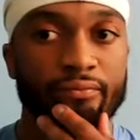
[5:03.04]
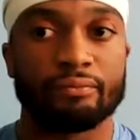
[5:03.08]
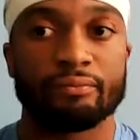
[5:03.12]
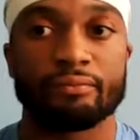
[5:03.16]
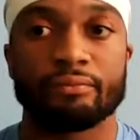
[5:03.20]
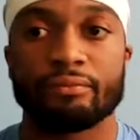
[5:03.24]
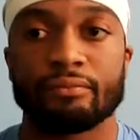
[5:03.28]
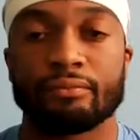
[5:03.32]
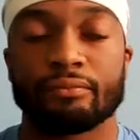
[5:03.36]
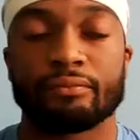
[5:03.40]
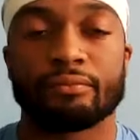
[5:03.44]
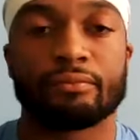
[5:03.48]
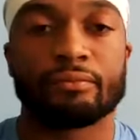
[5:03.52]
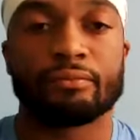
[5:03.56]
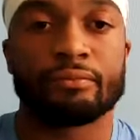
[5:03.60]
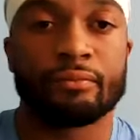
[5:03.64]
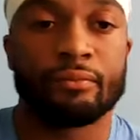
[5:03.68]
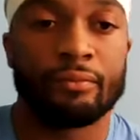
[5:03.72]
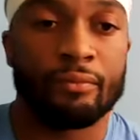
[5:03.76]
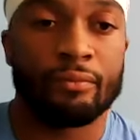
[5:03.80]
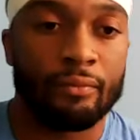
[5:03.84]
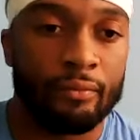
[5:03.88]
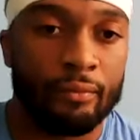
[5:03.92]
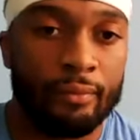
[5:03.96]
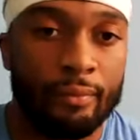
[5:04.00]

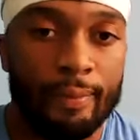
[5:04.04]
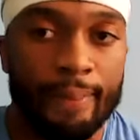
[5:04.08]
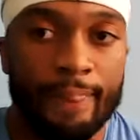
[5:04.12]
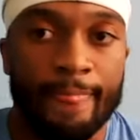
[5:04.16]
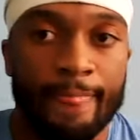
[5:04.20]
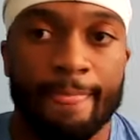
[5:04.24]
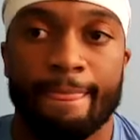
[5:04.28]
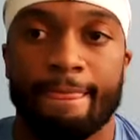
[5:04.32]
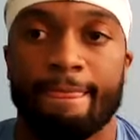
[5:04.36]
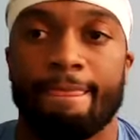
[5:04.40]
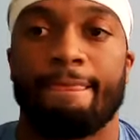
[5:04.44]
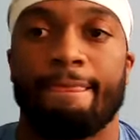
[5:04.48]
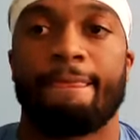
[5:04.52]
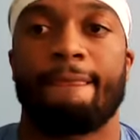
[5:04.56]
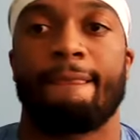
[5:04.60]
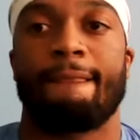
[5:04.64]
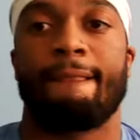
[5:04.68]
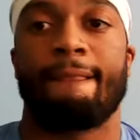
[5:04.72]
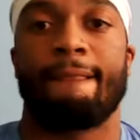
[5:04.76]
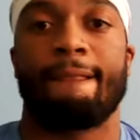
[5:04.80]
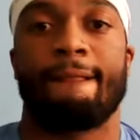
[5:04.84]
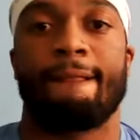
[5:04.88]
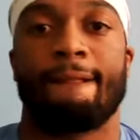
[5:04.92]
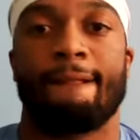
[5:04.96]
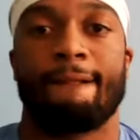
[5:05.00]

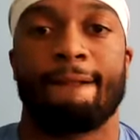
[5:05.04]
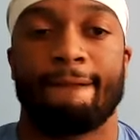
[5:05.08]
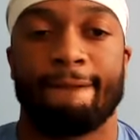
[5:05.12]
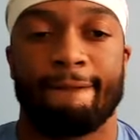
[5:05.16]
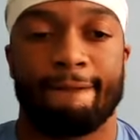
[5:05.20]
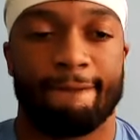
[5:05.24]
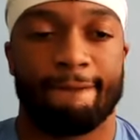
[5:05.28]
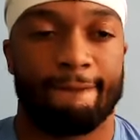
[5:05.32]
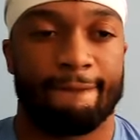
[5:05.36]
(silence)